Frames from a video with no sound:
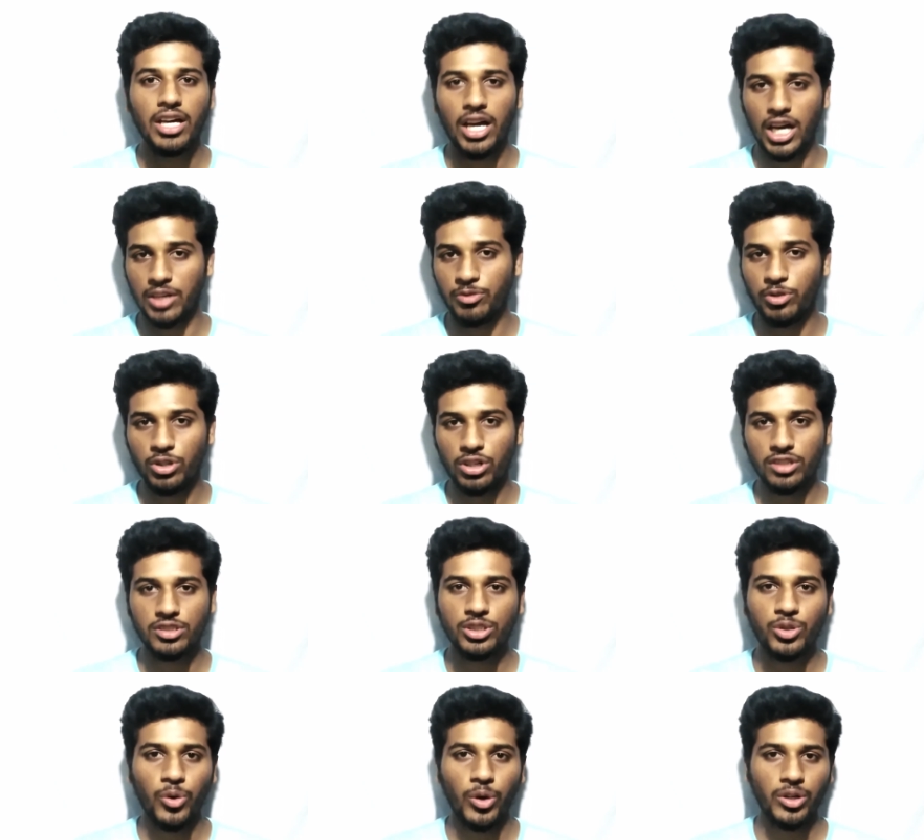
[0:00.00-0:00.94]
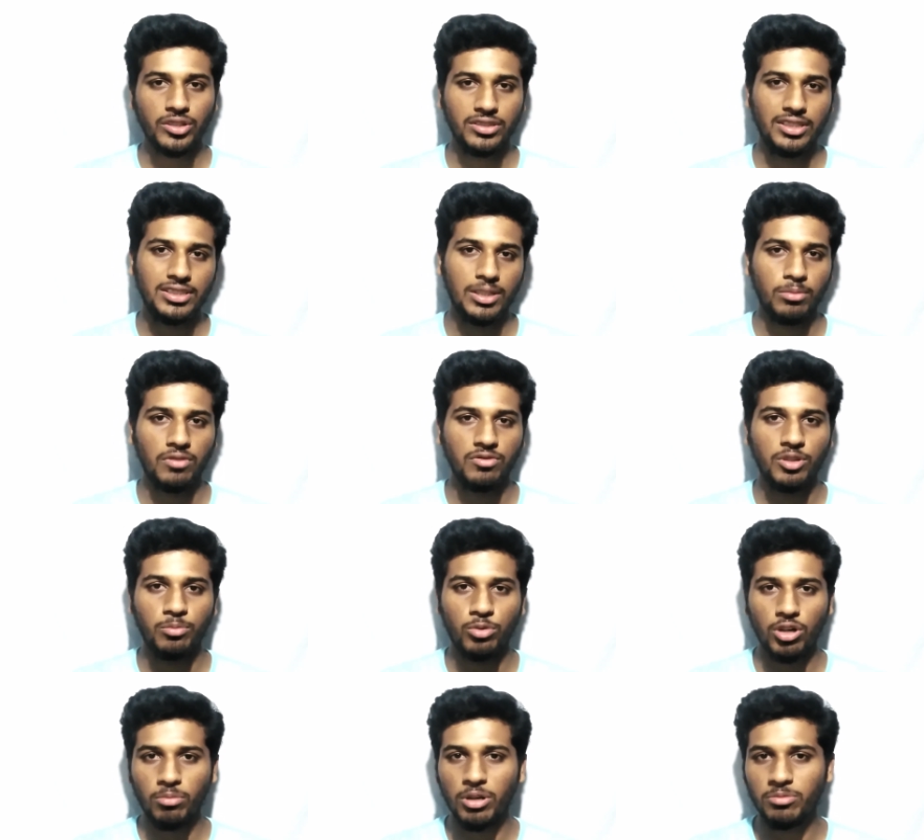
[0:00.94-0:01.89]
and we are also going to see some of the
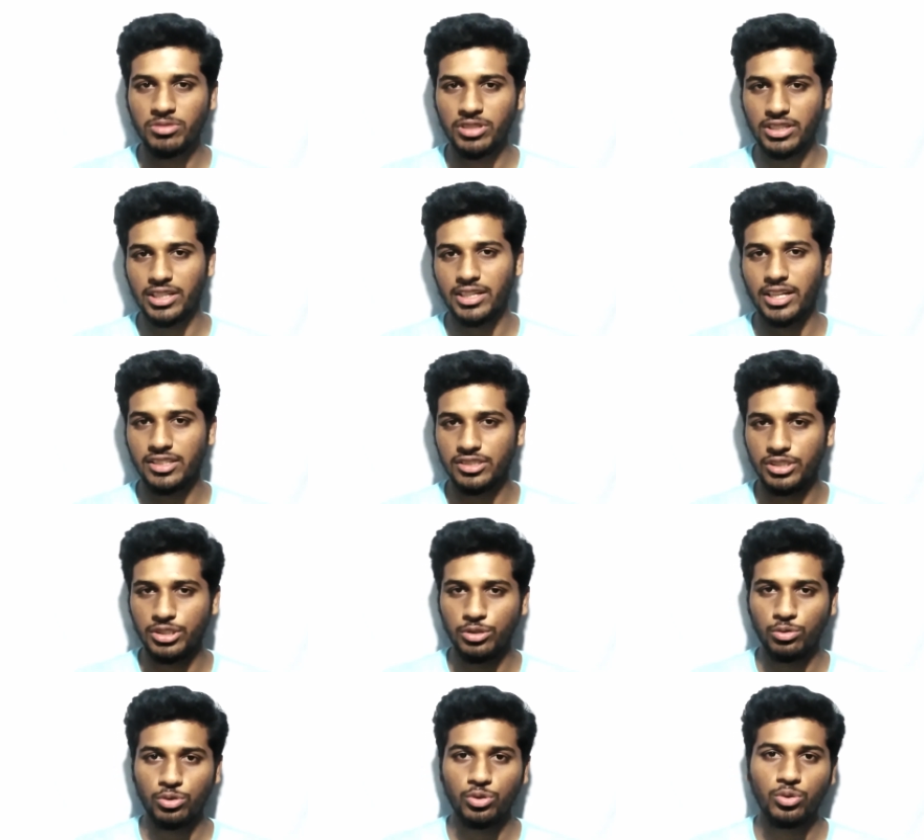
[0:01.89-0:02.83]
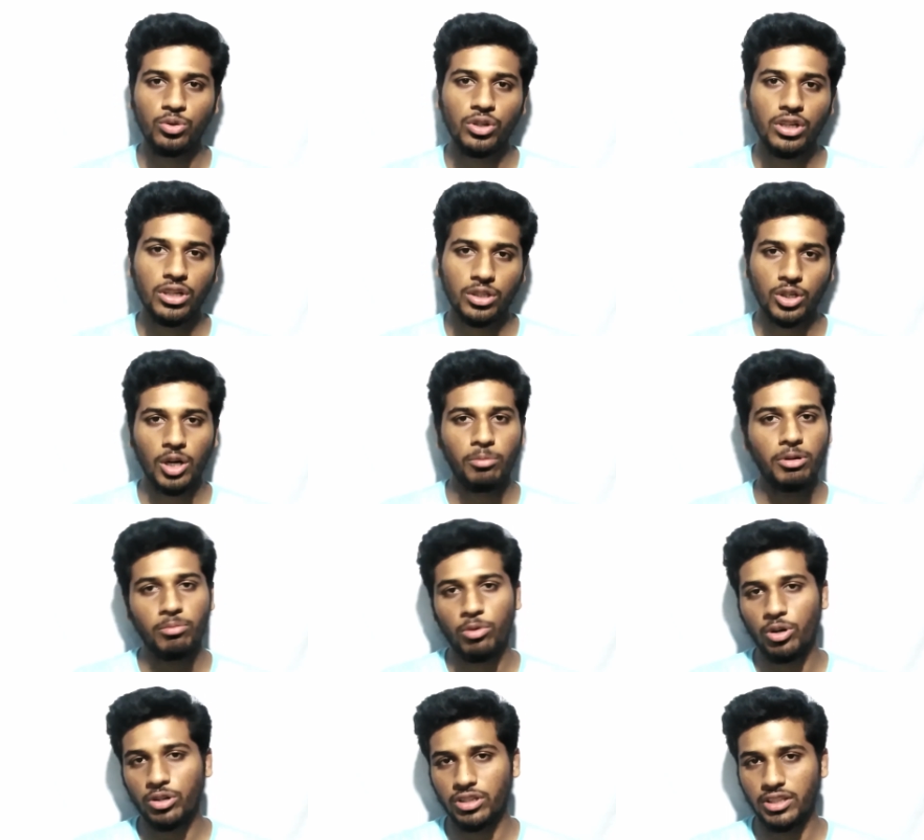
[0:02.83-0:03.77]
problems that arise due to government
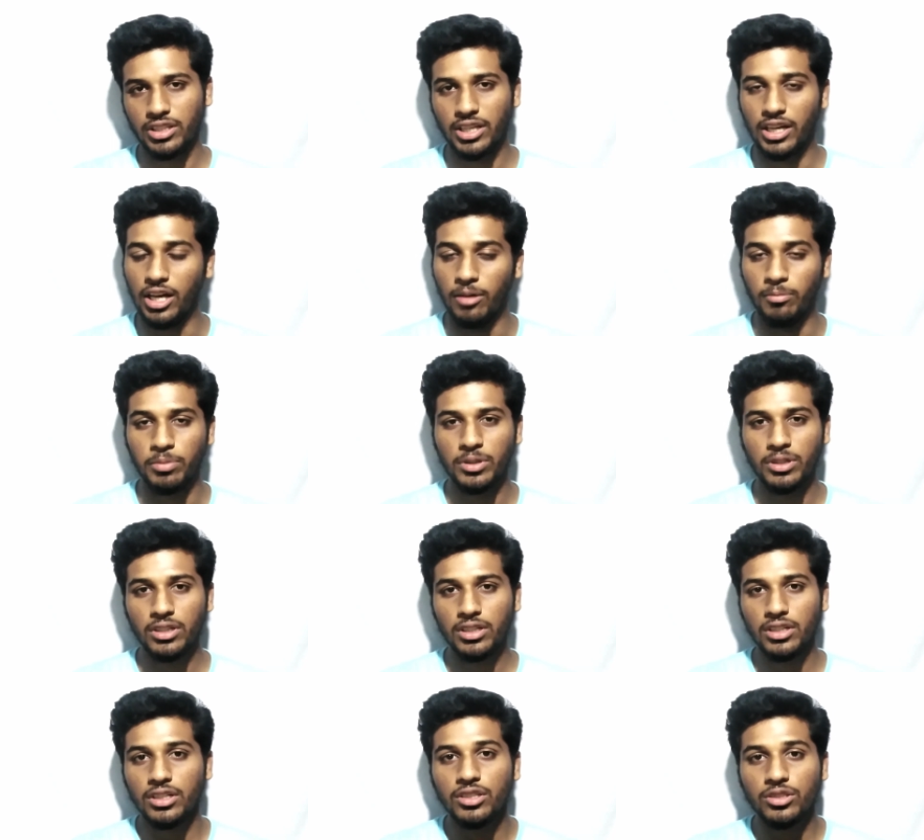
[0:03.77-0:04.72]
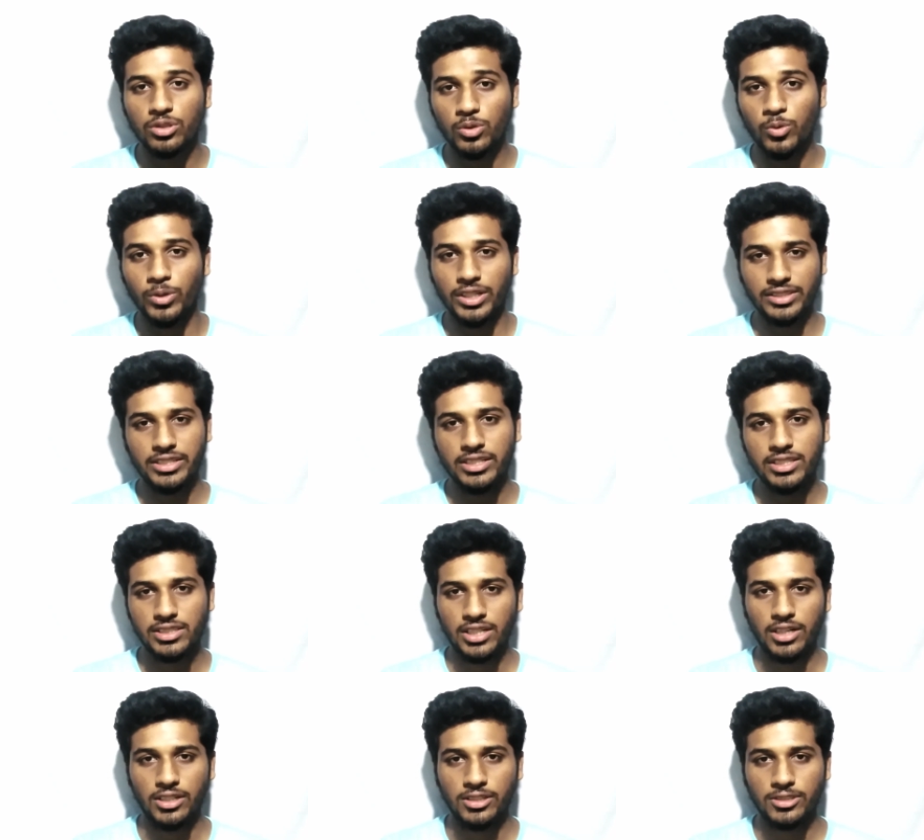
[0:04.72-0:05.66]
blocking the app. So let's get
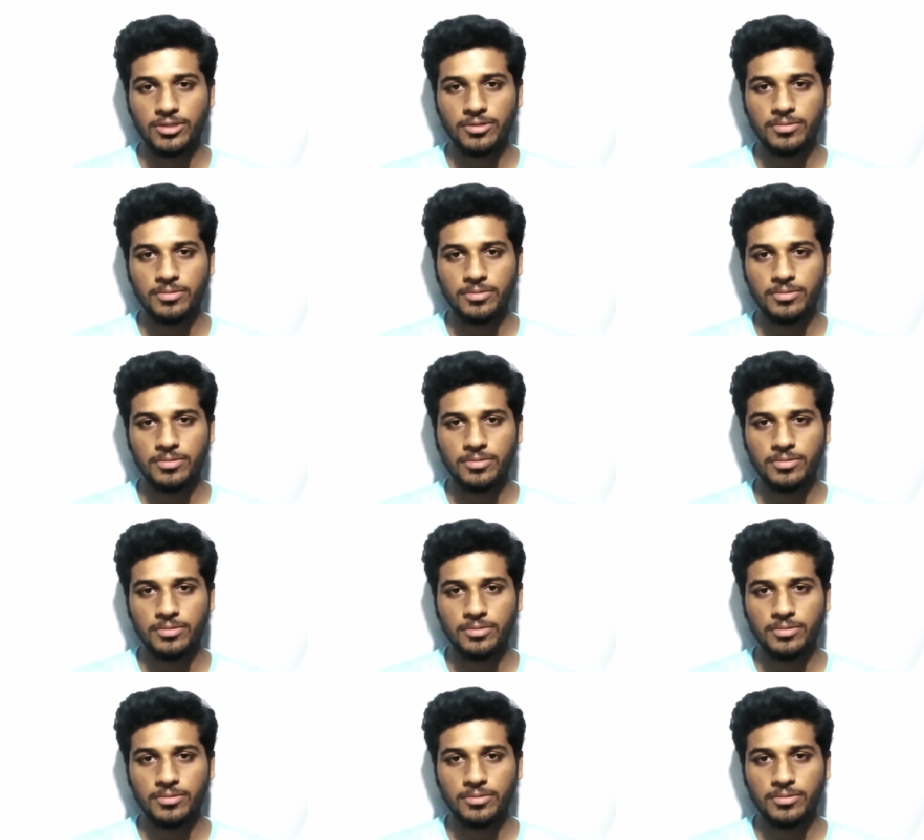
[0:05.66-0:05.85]
started.